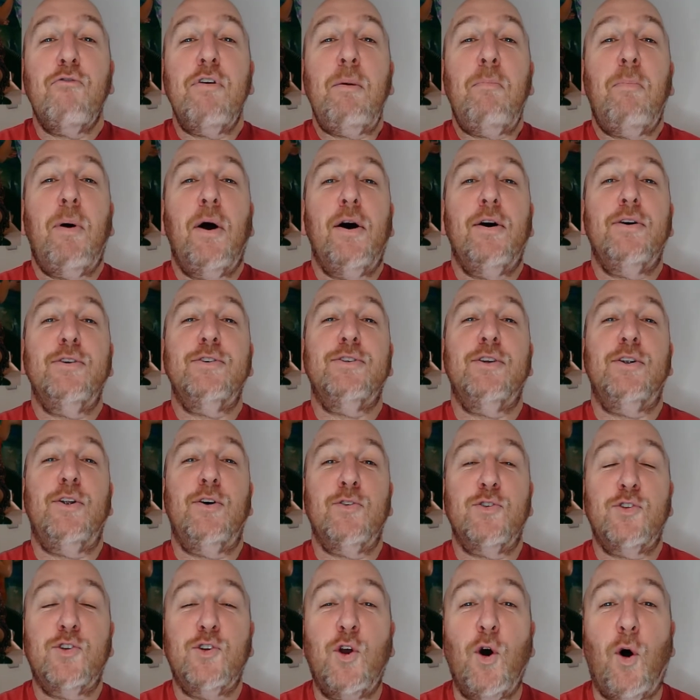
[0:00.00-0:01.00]
person has
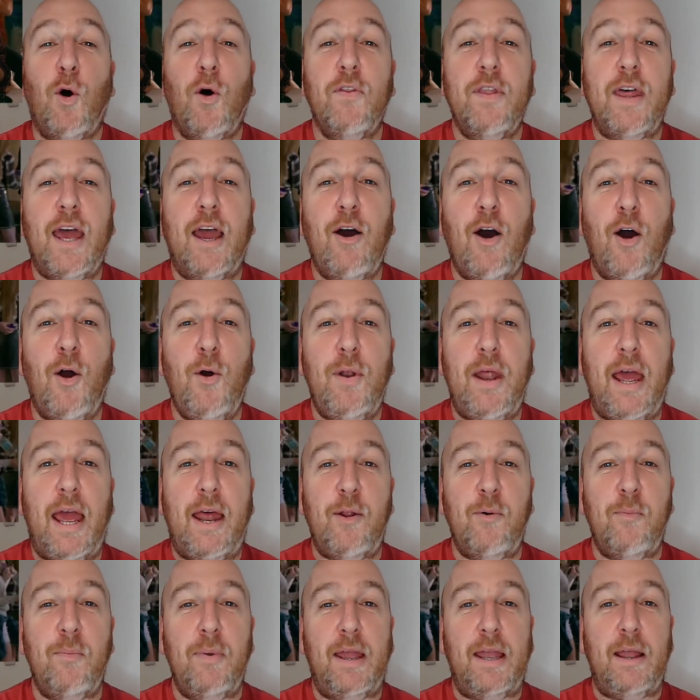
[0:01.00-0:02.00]
got their own
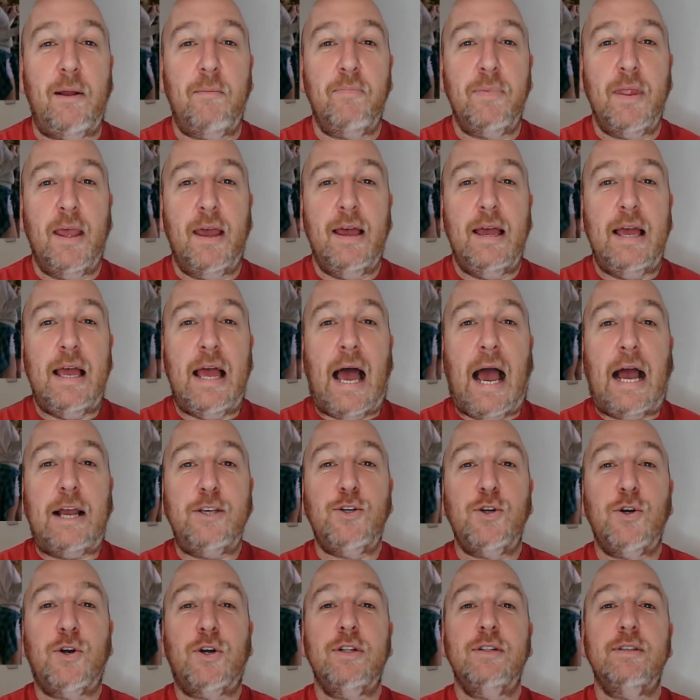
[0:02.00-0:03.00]
enemy. As
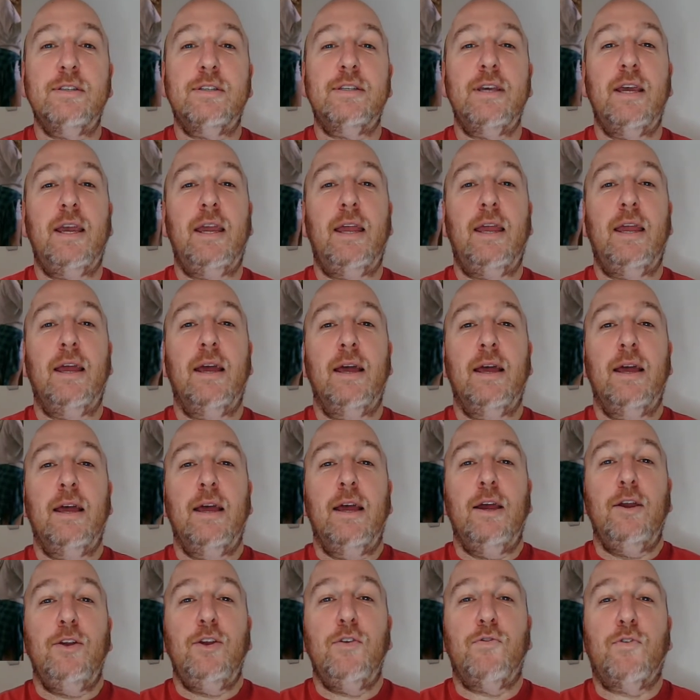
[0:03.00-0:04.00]
you can see,
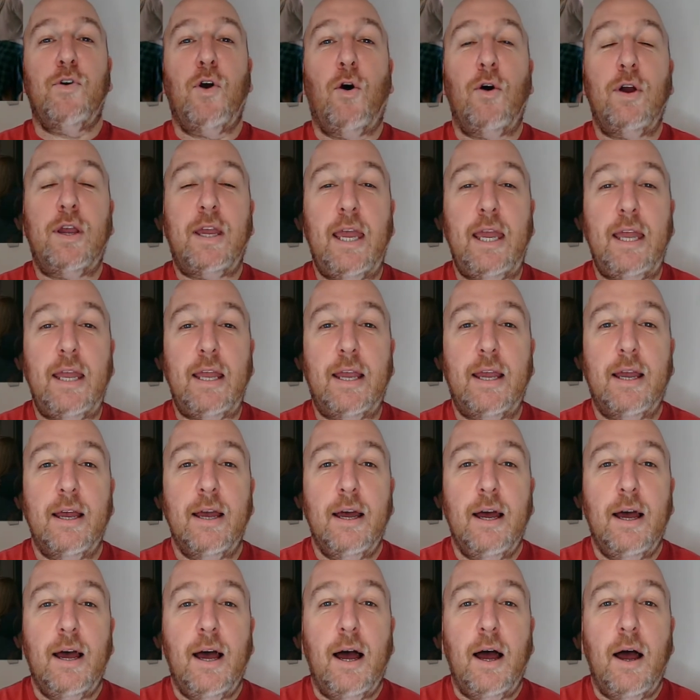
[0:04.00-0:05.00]
you've got Geek
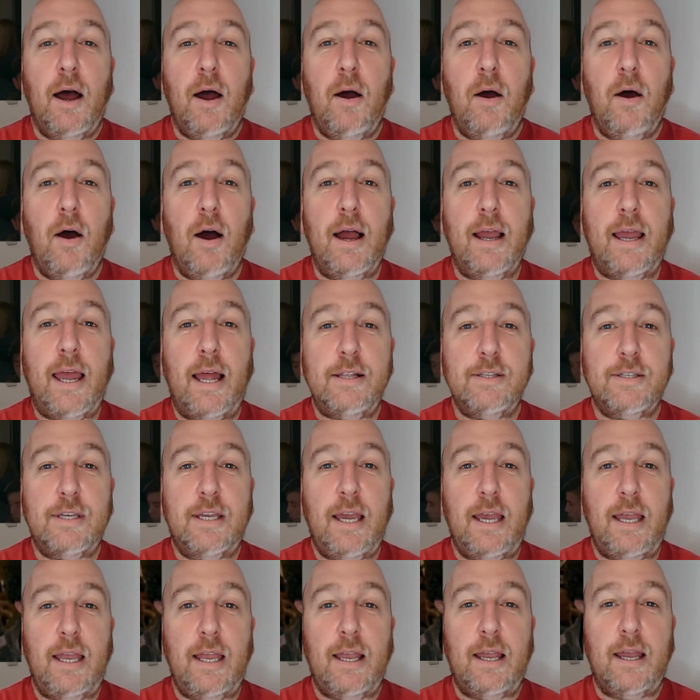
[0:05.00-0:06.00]
against
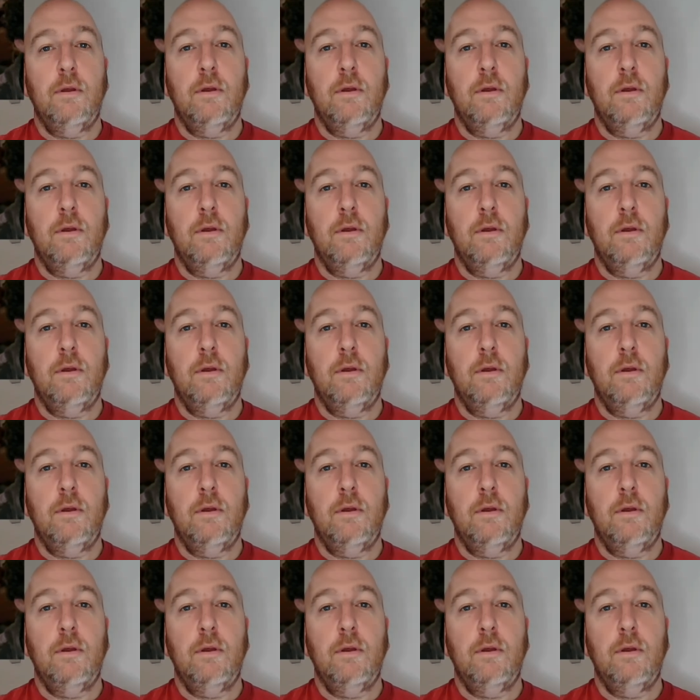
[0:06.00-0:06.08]
Geek.